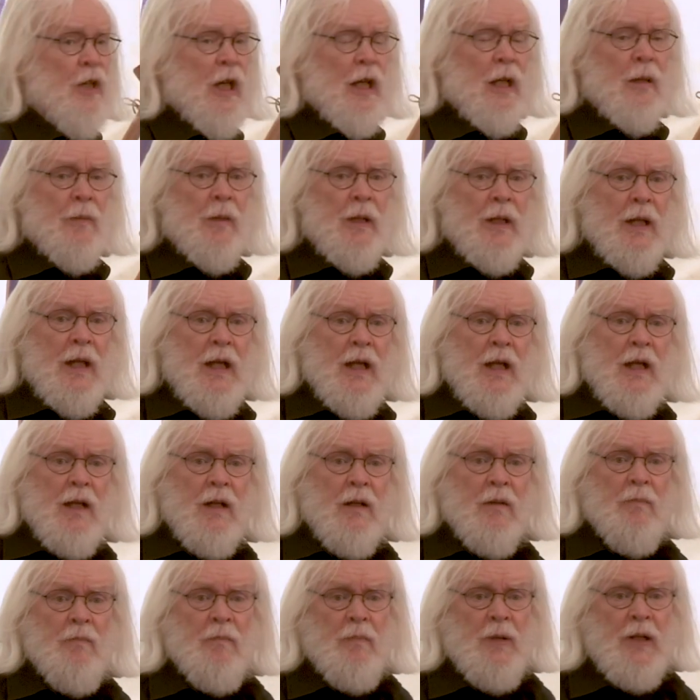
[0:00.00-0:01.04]
gentleman here,
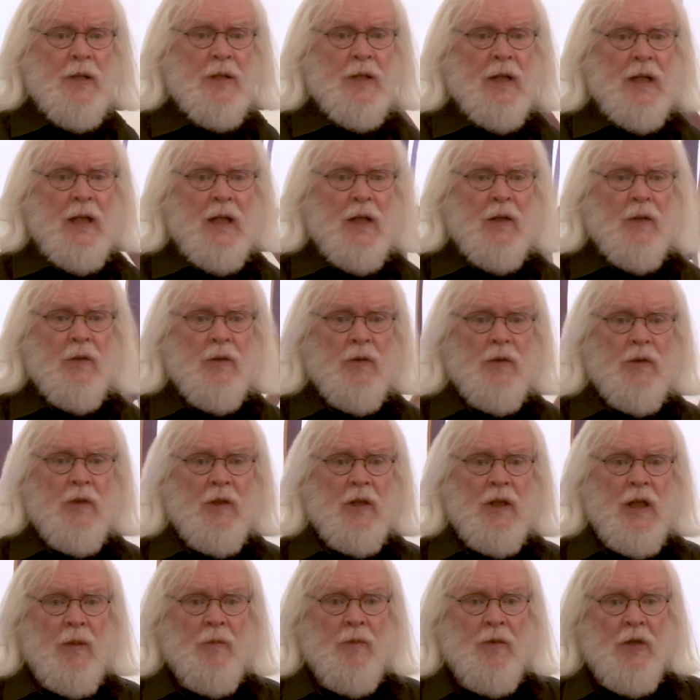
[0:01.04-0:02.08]
Peter Higgs,
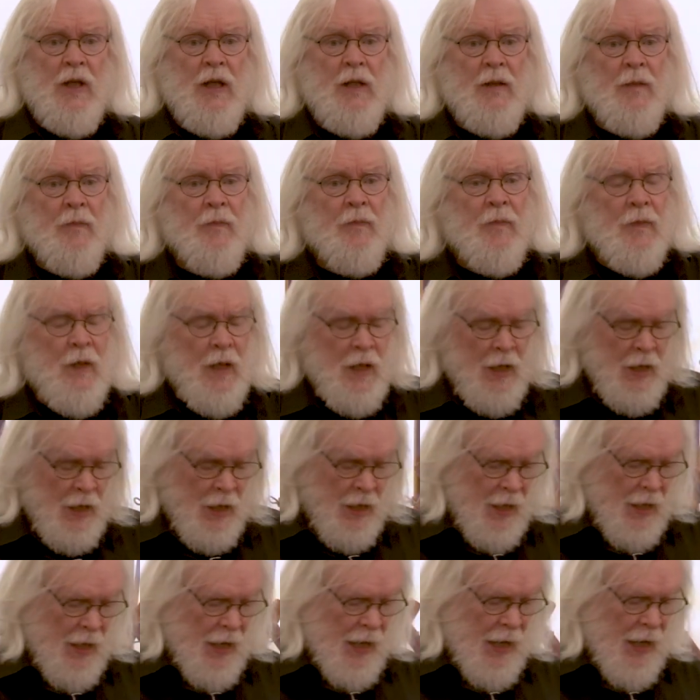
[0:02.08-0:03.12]
comes in.
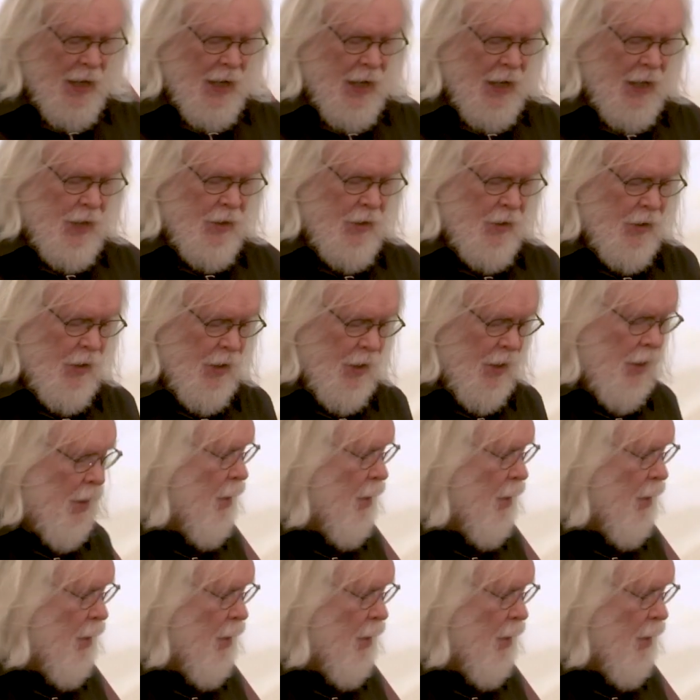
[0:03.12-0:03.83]
And